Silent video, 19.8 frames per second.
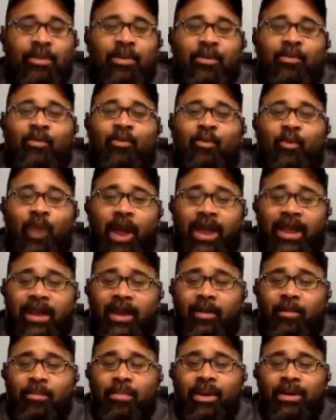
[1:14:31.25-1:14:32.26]
But
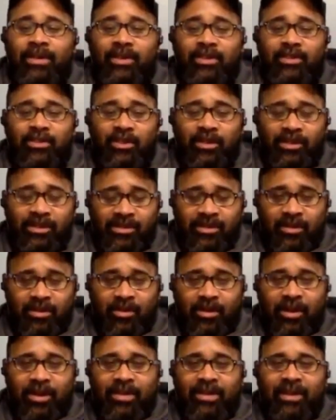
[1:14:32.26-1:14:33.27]
write a bunch of short
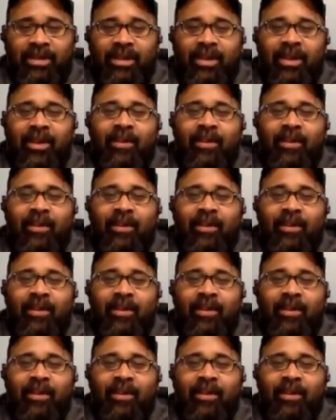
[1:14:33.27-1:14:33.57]
stories